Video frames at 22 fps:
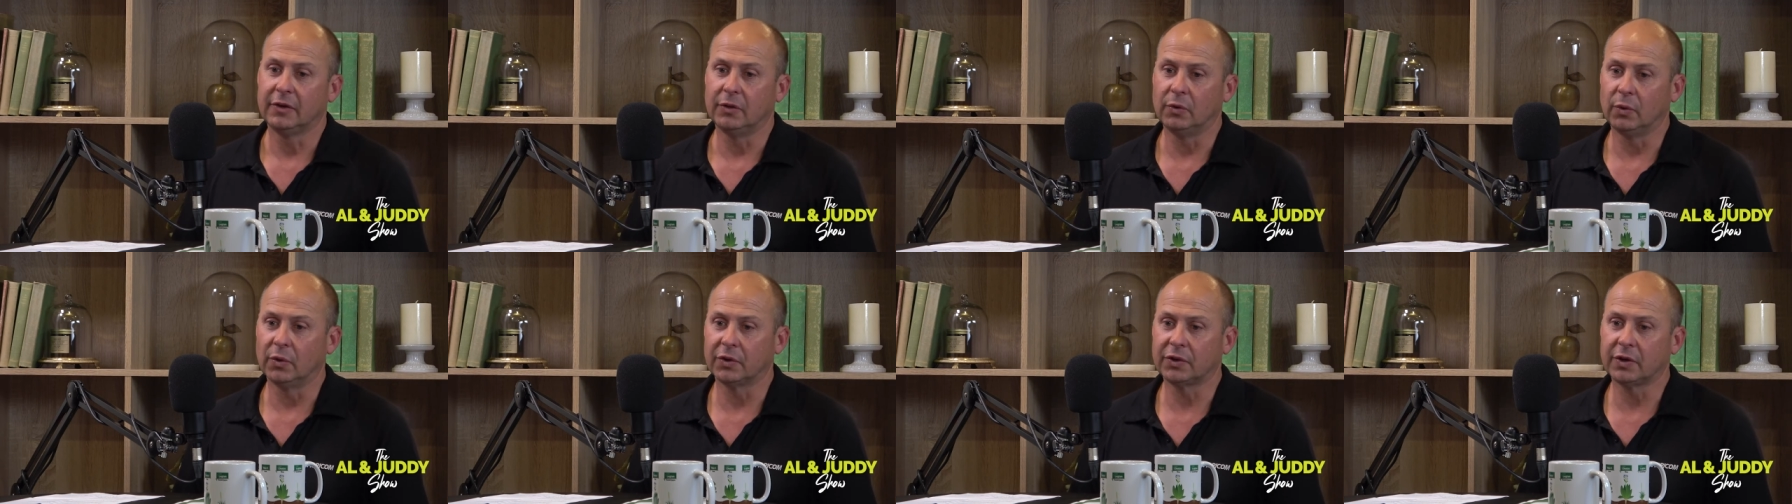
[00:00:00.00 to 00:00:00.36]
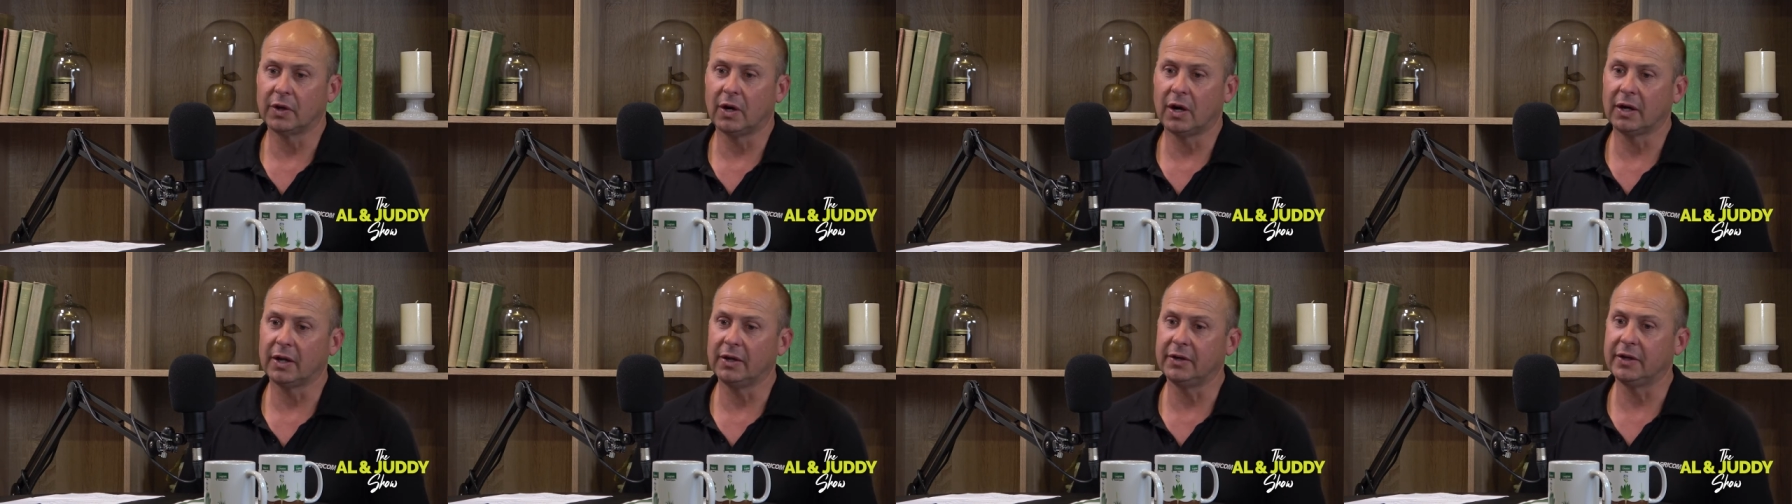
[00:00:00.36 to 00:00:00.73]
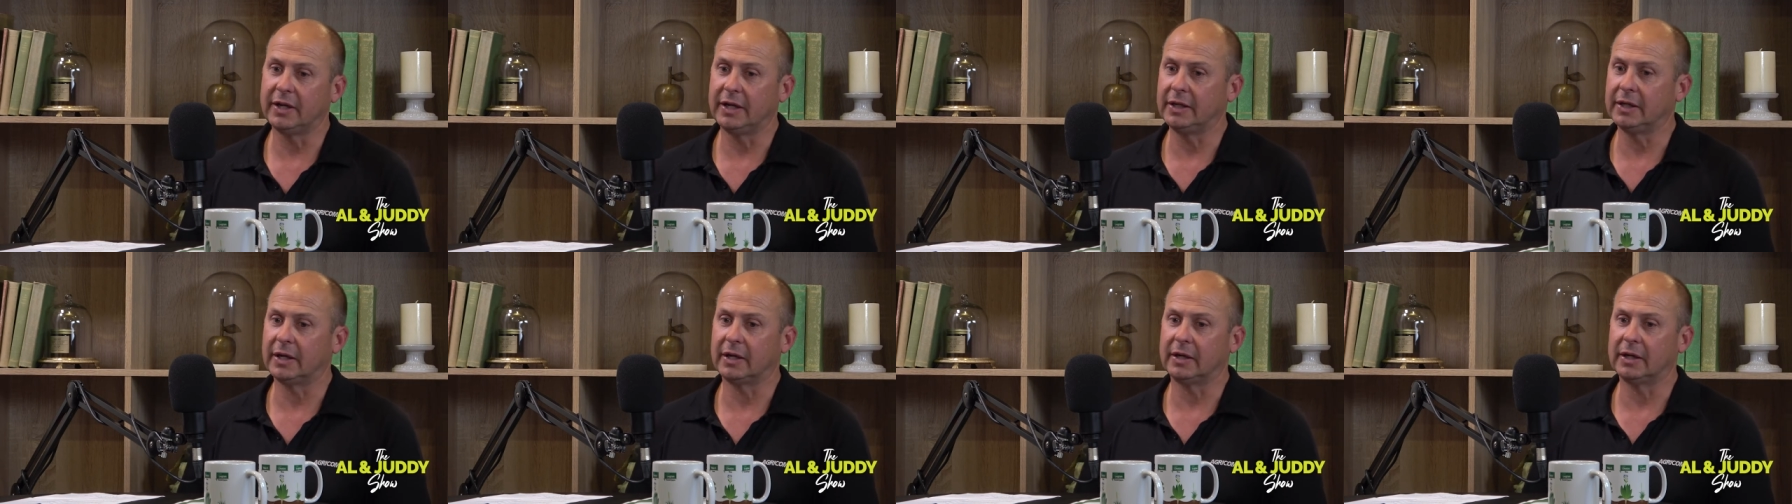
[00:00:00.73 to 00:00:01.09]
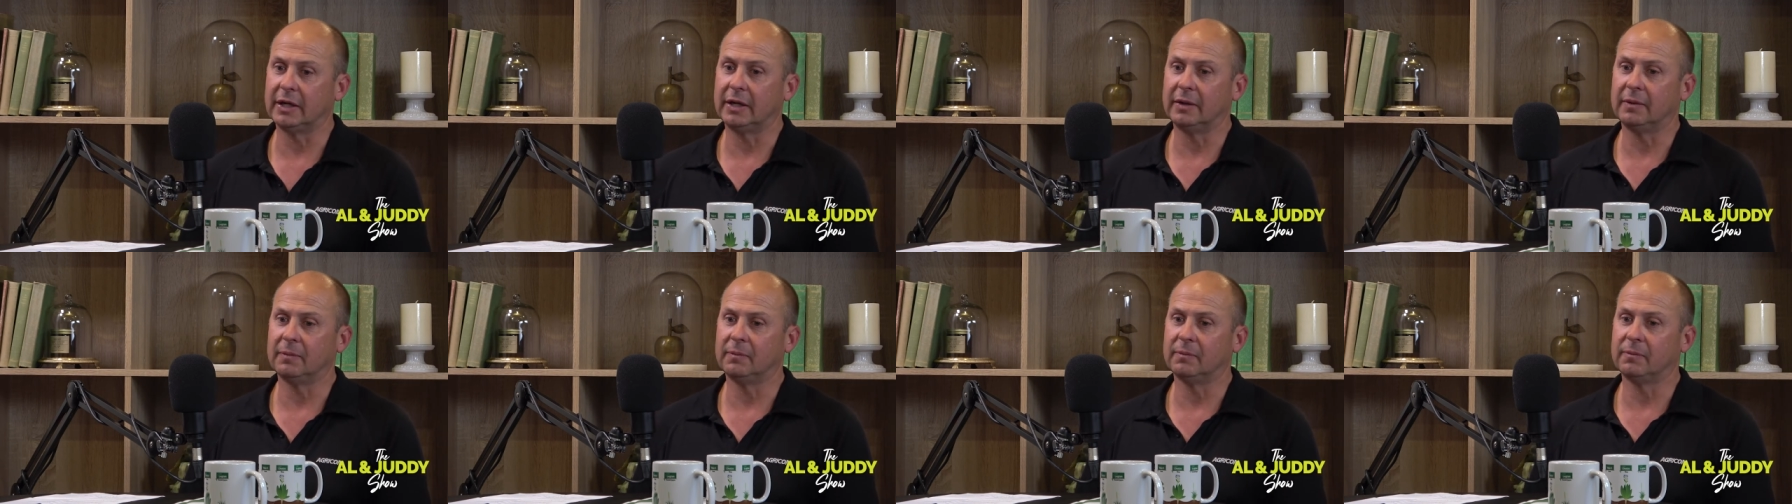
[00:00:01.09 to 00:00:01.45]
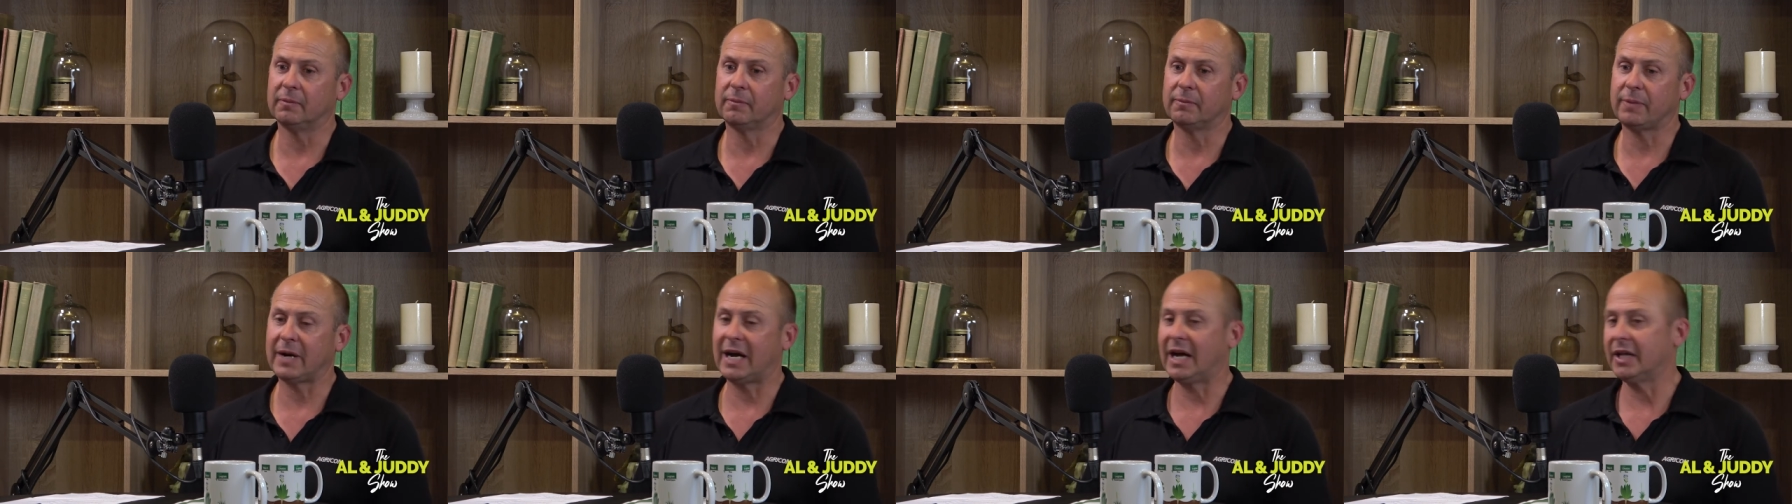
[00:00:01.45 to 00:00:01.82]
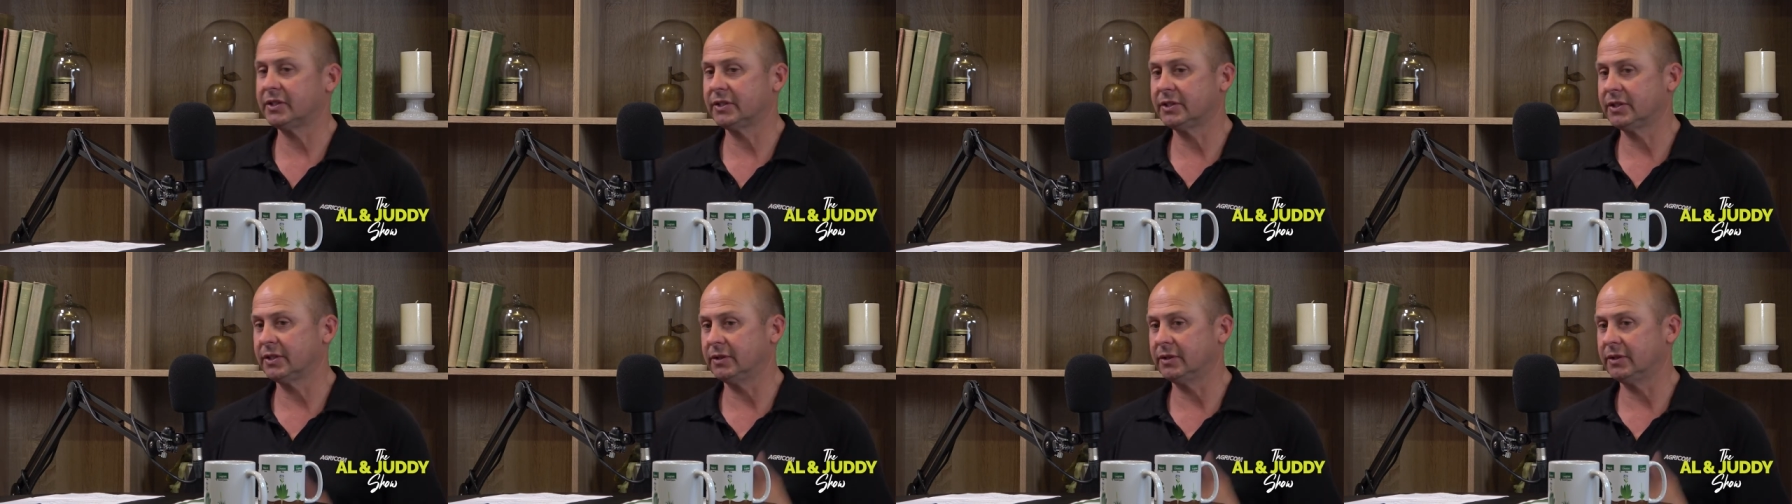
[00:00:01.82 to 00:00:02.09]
North Island, and parts,